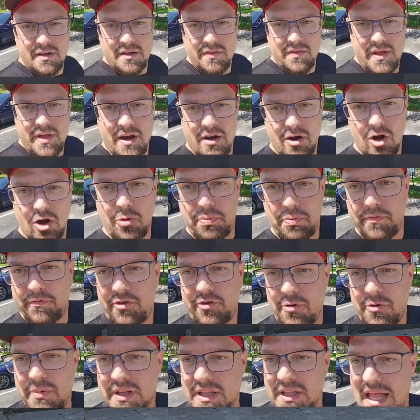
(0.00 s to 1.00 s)
They're open
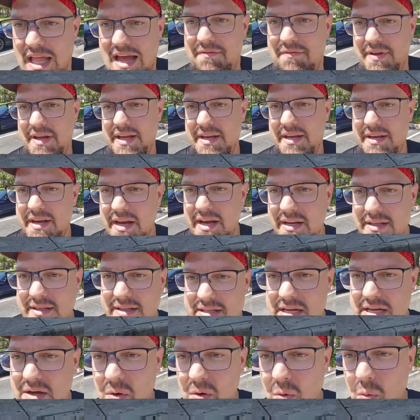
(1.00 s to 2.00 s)
from 11
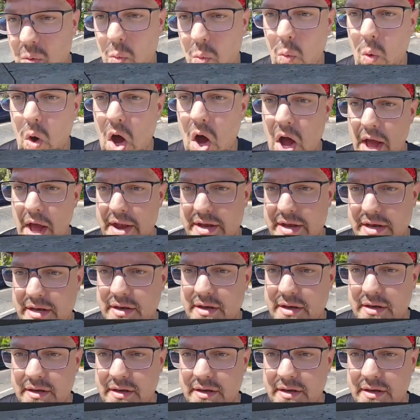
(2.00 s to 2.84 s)
until 1,